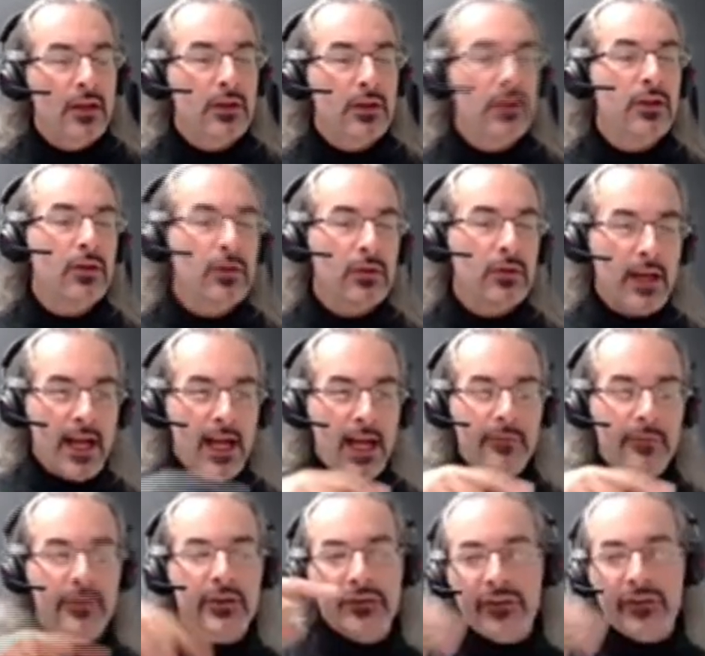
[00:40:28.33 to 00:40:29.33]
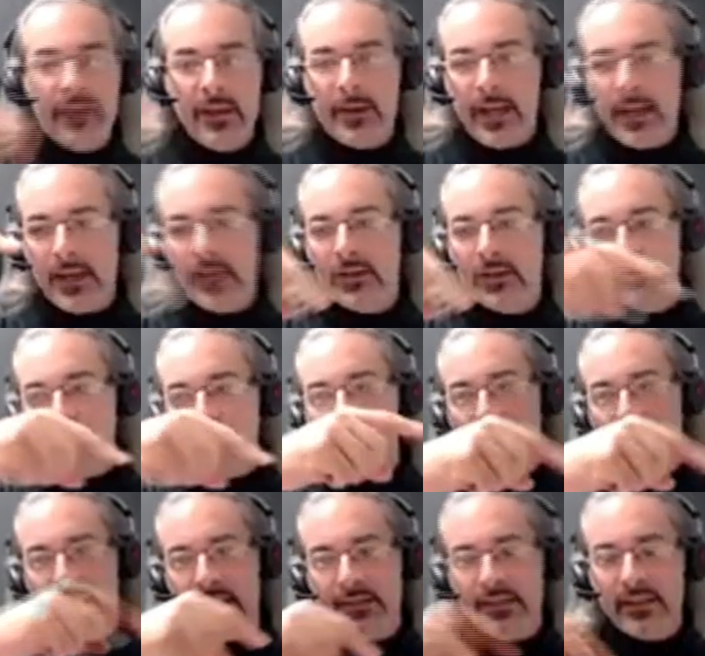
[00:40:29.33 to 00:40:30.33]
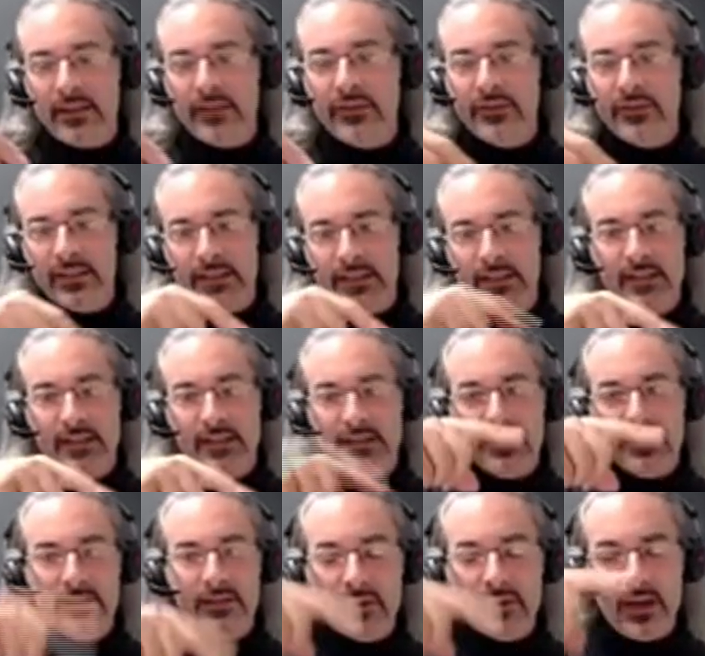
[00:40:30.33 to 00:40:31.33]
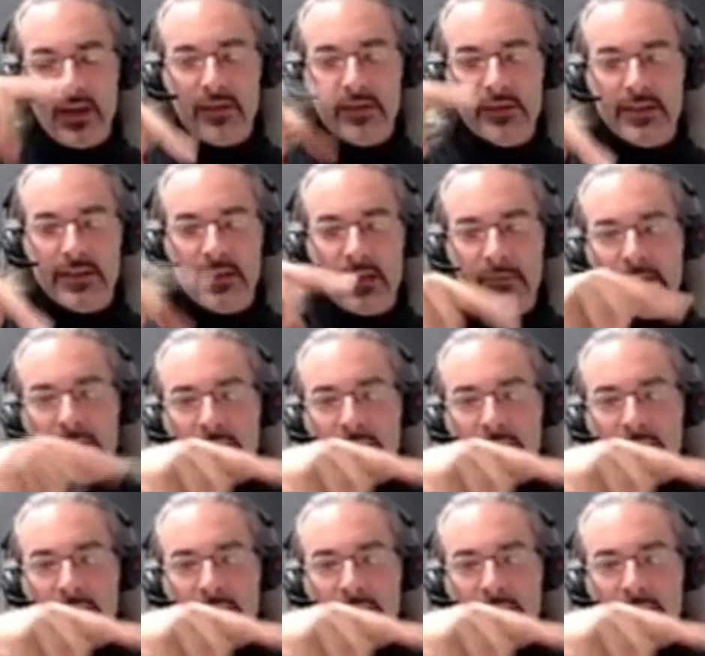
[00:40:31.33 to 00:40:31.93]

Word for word: you have the same kind of geodesics in the sense that you have the same